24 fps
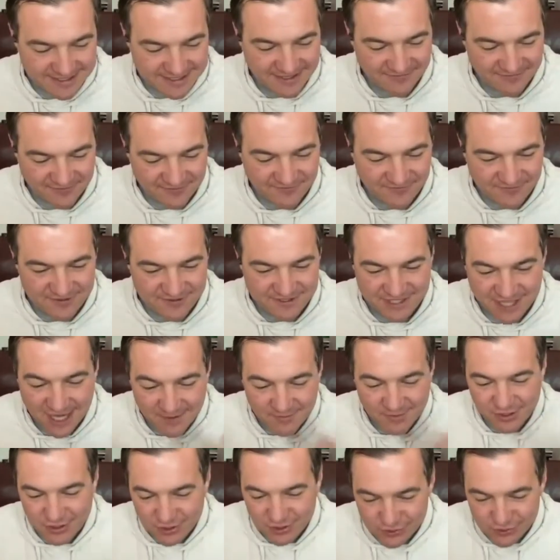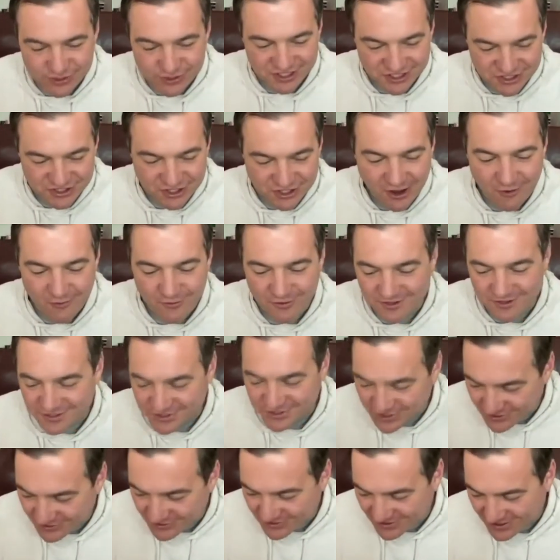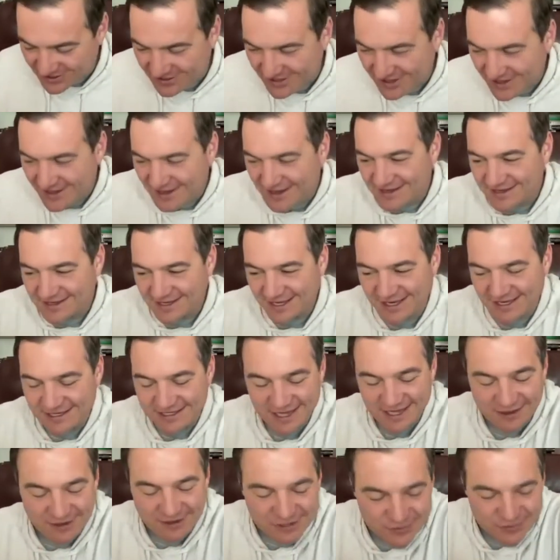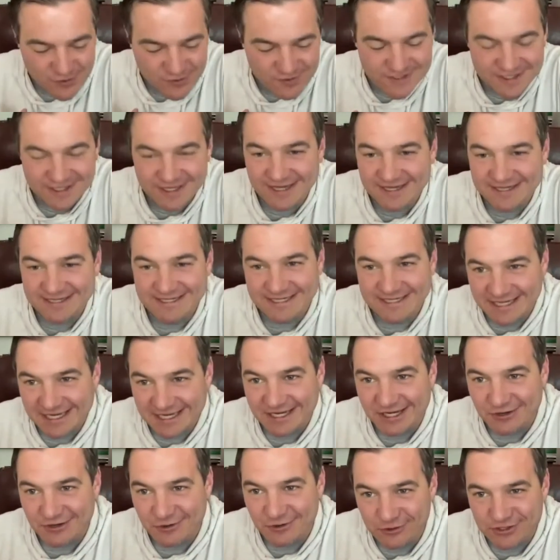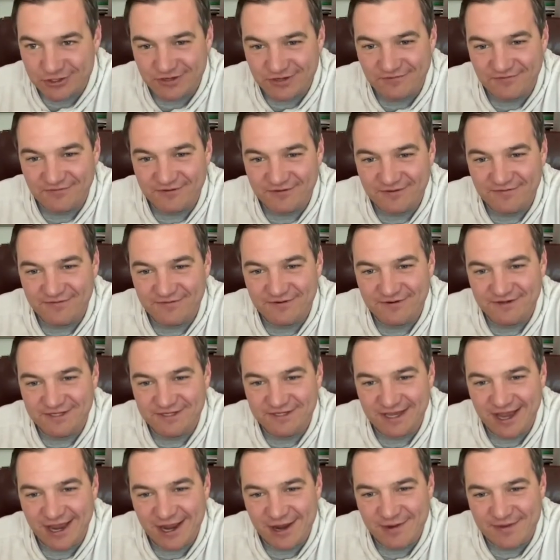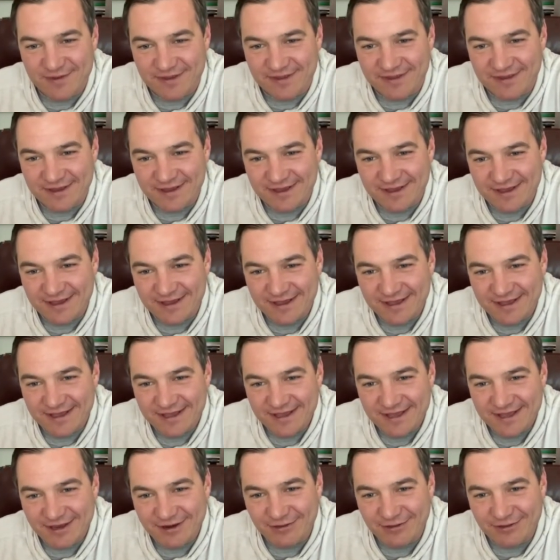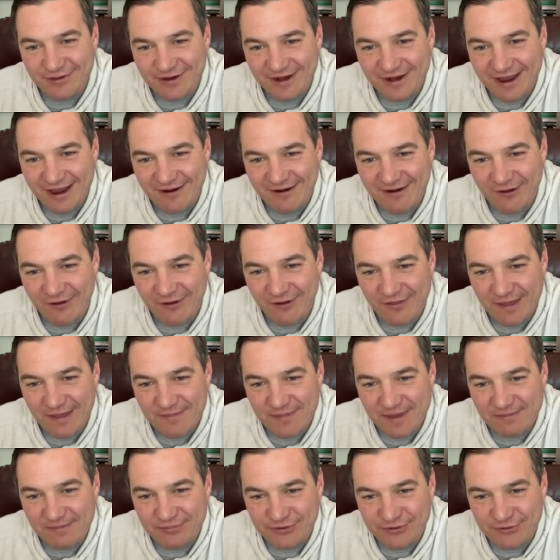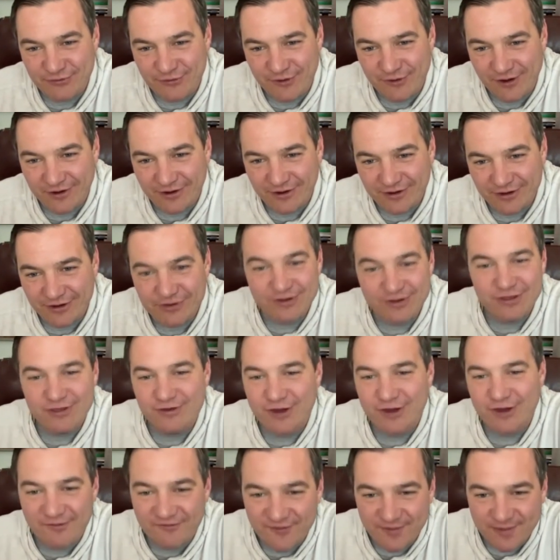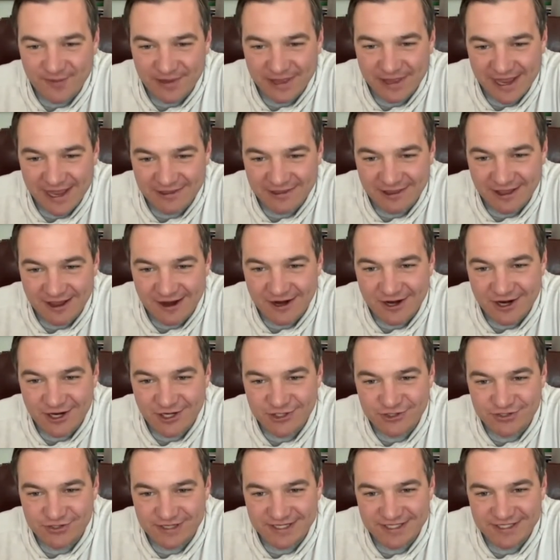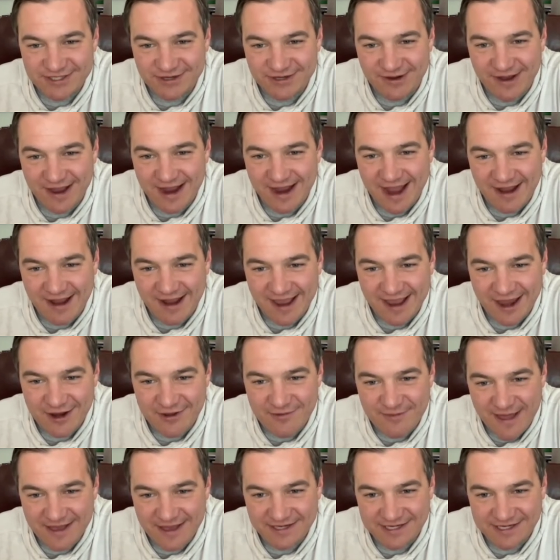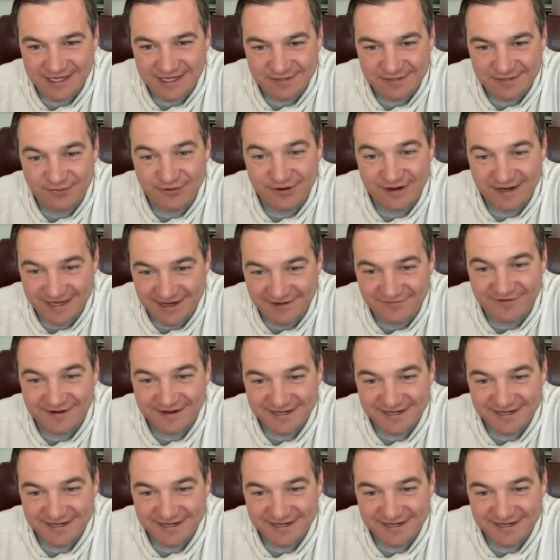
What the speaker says: it for the first time, but you just saw one. So can you tell us what was it like seeing an ocean for the first time and, you know, looking out on all that big blue water? You come from a landlocked country, so I got to imagine it's a pretty different